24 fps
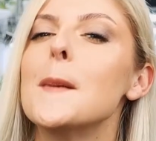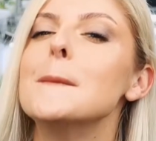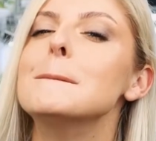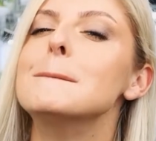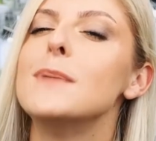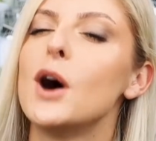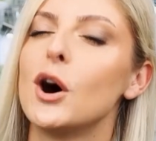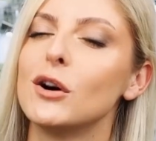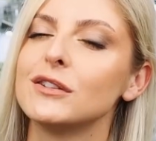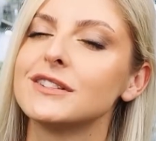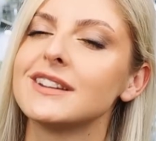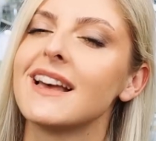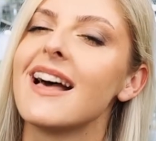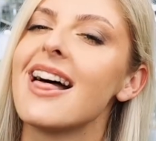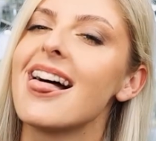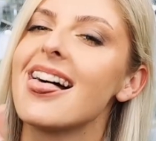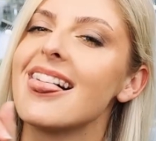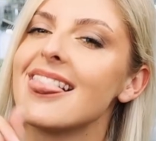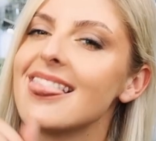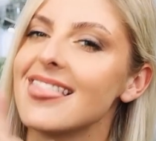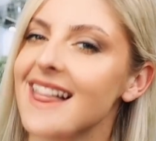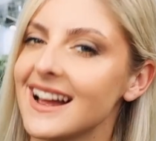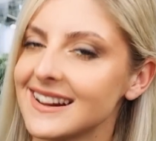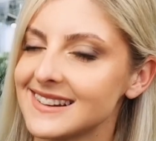But
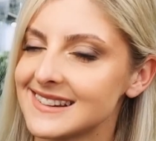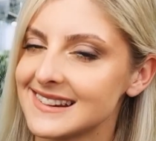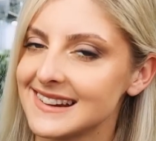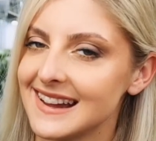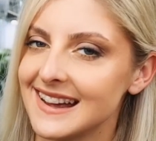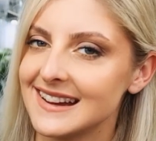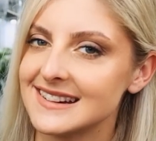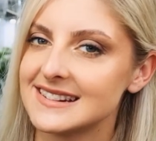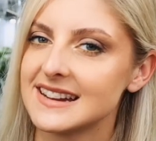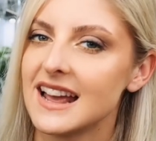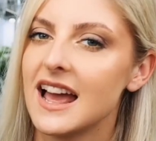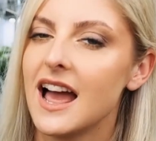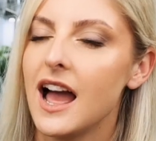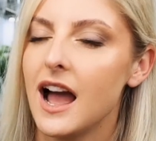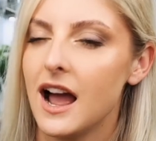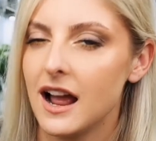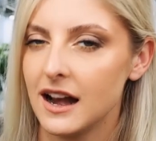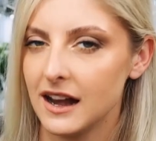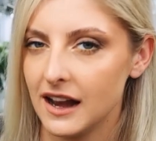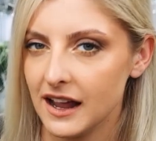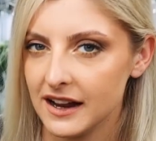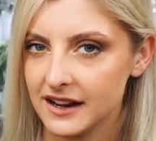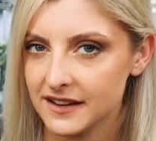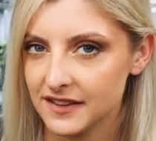that said,
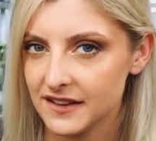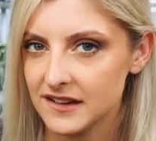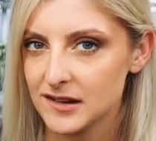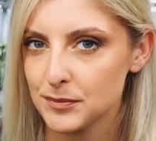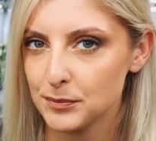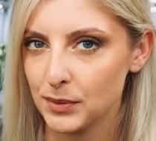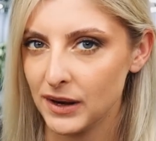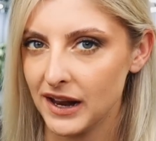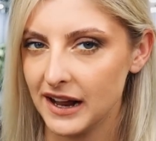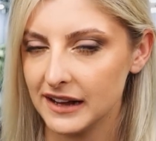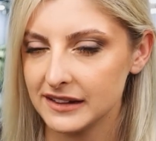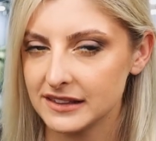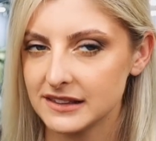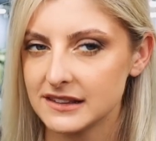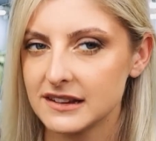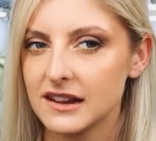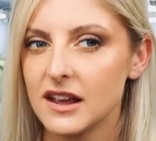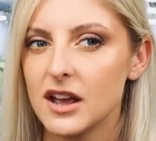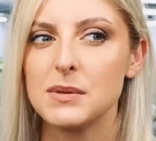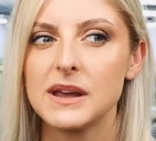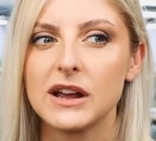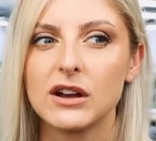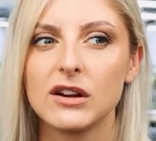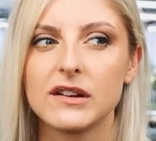I like this plant
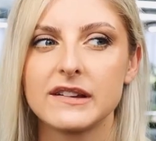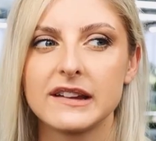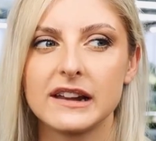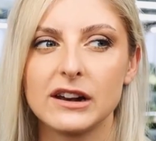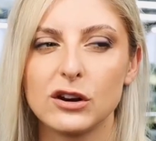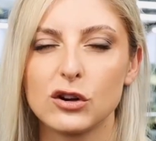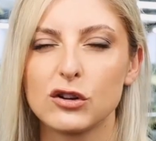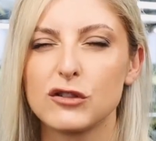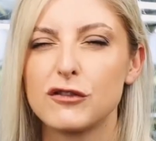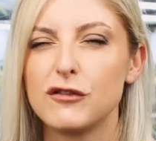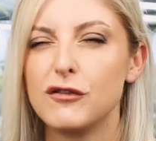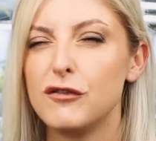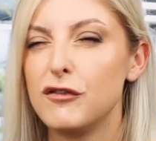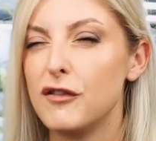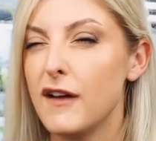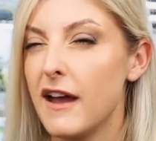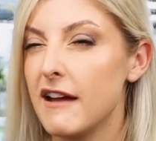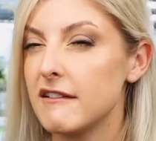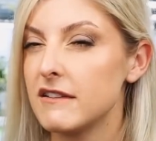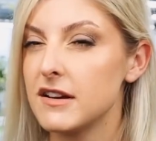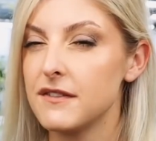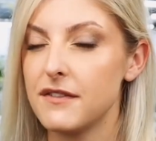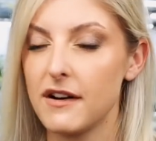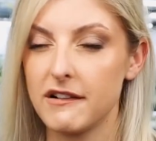because it looks
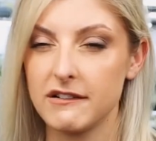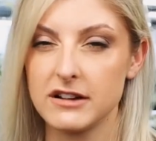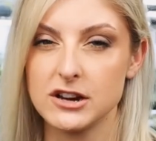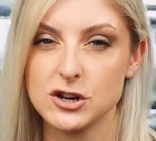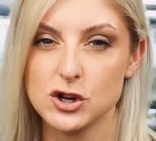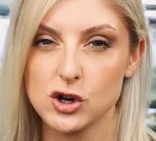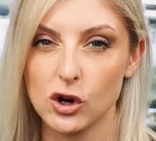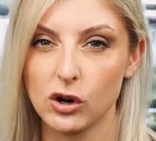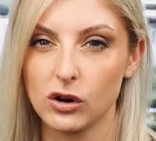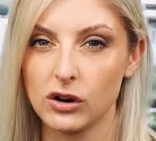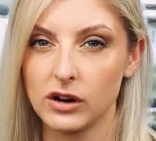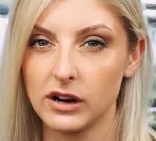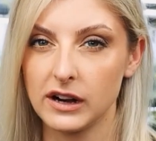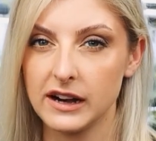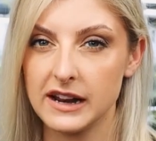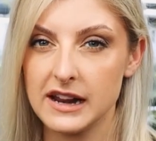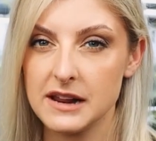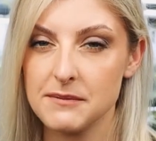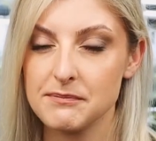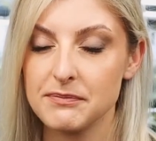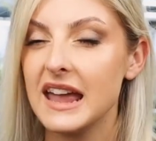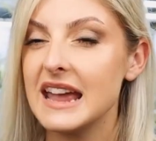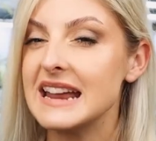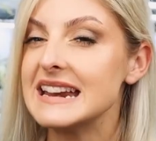very
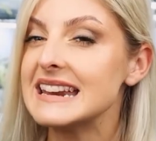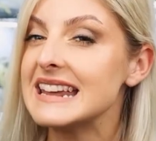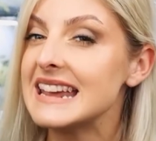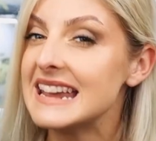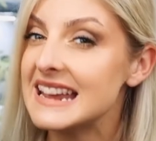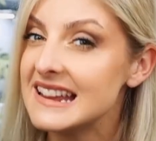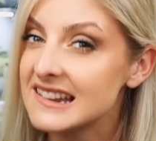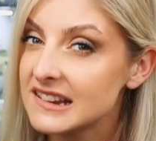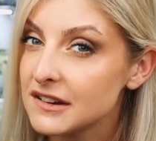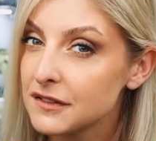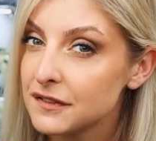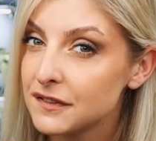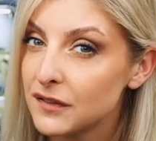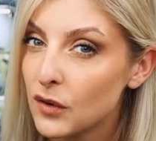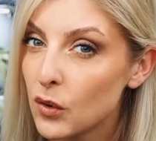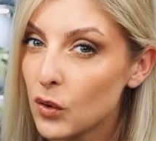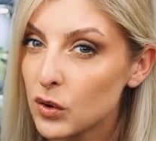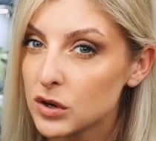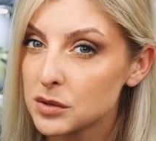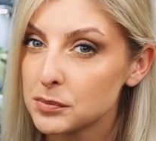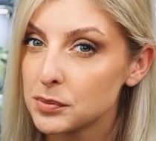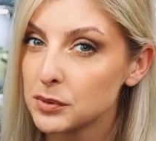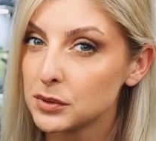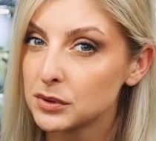jungly. It is
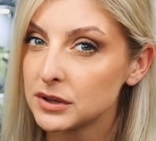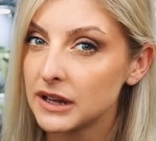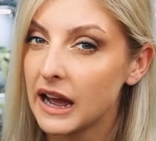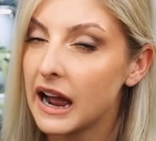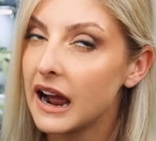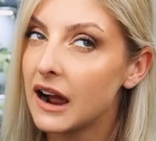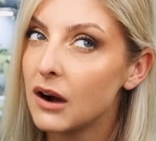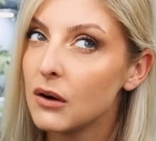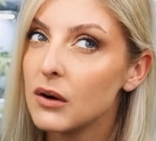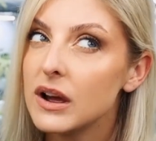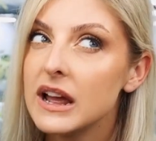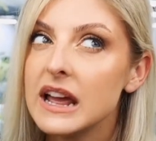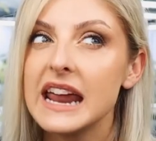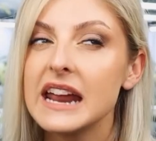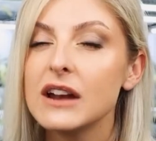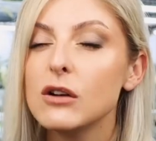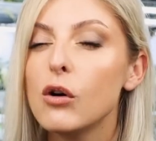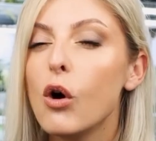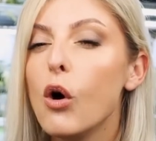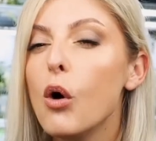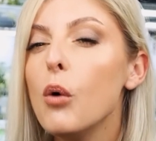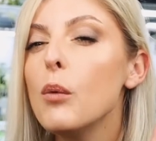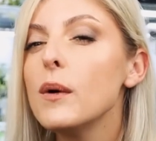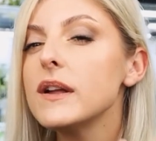affordable now. It
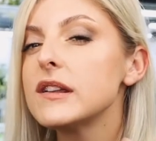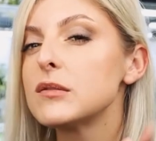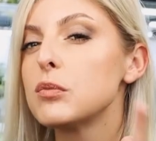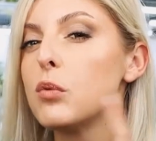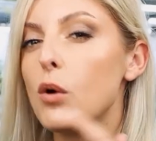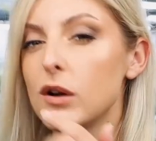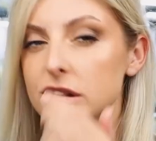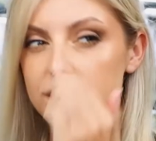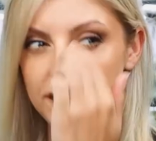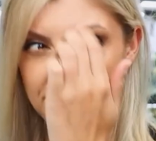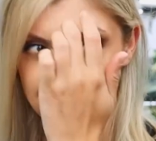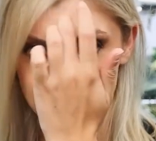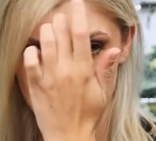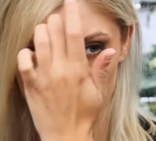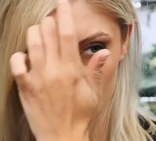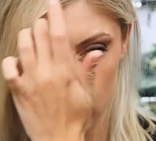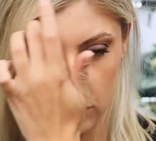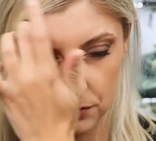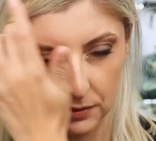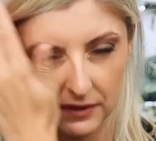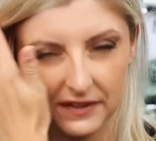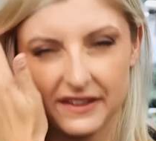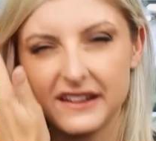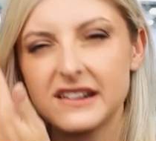always was
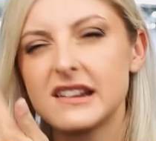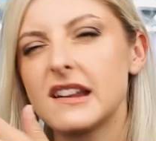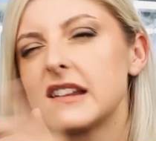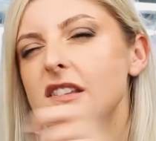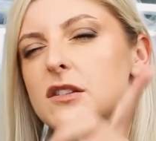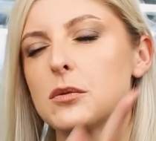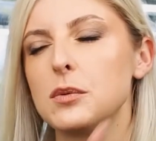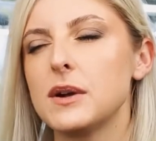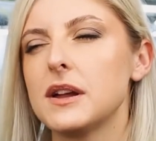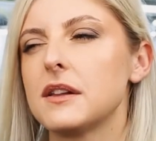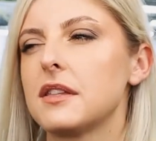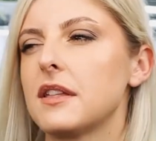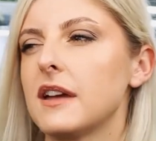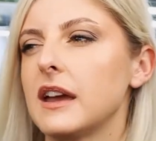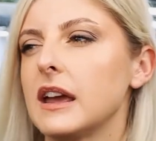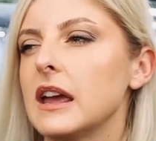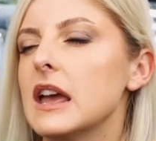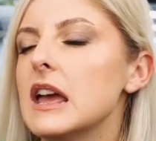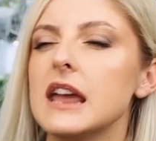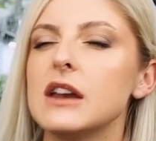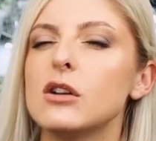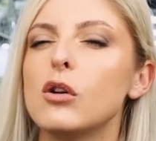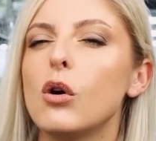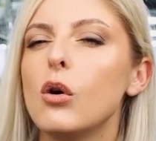affordable. This is the weird
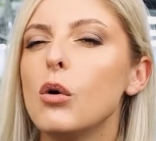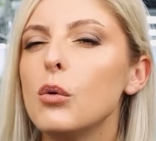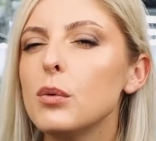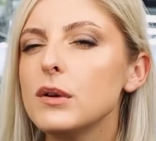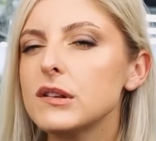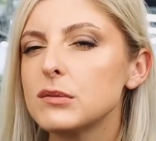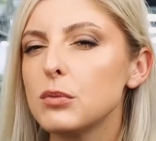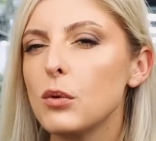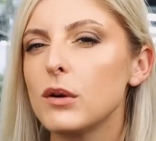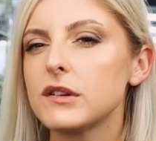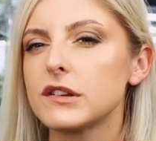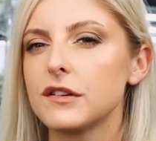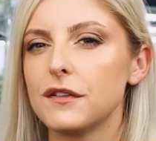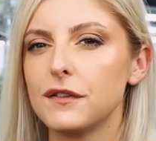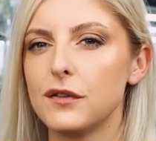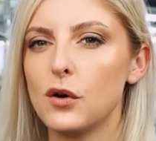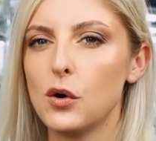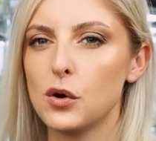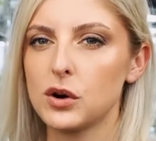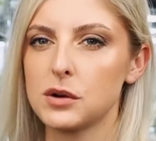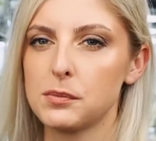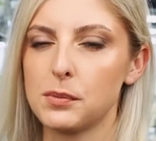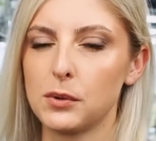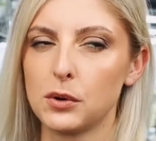thing. It always was
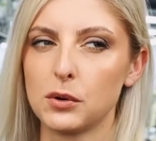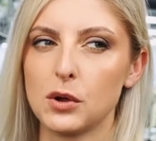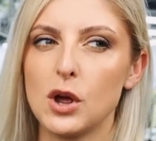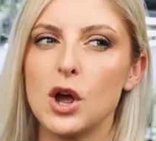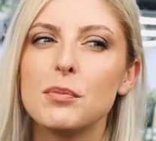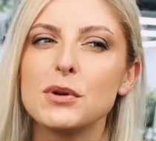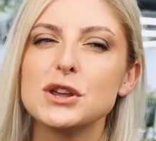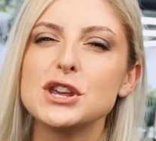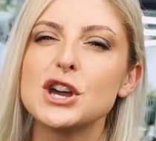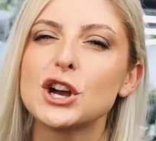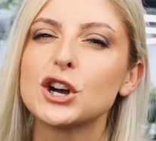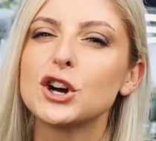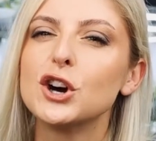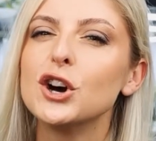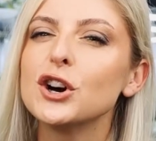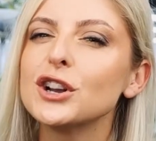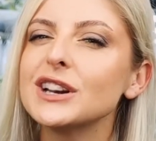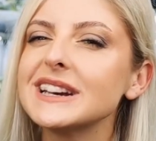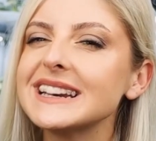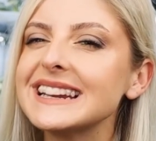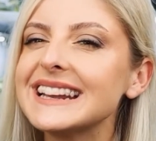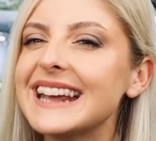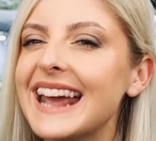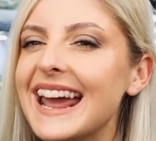affordable, but you
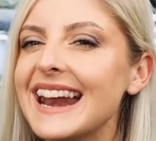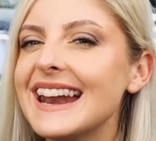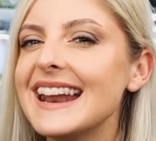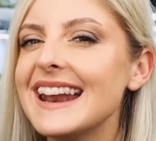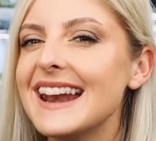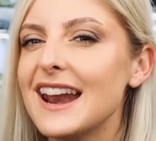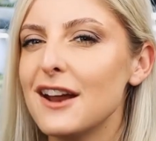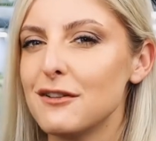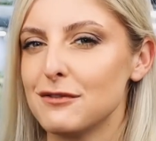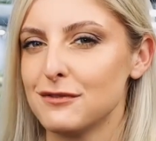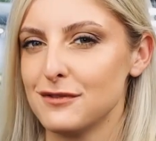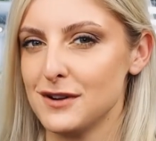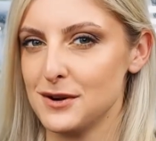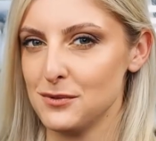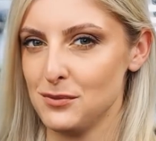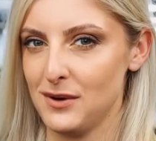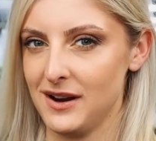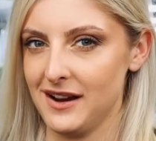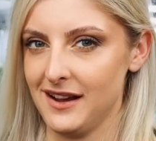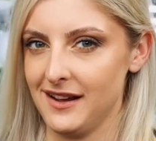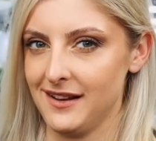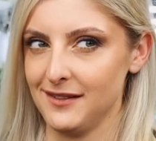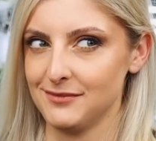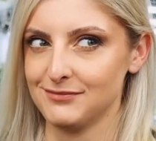couldn't get it
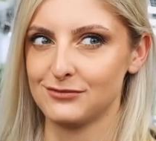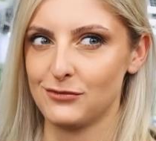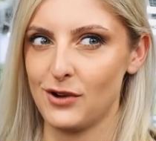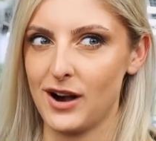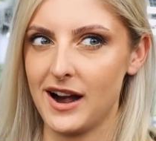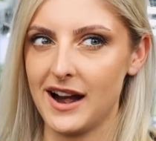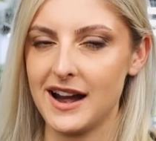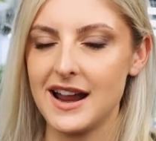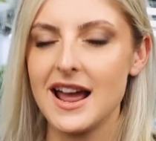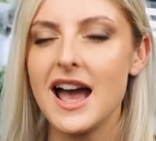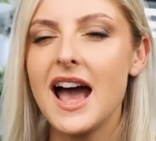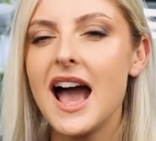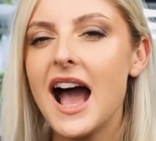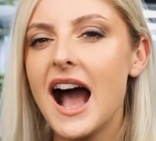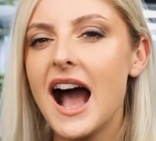everywhere, right?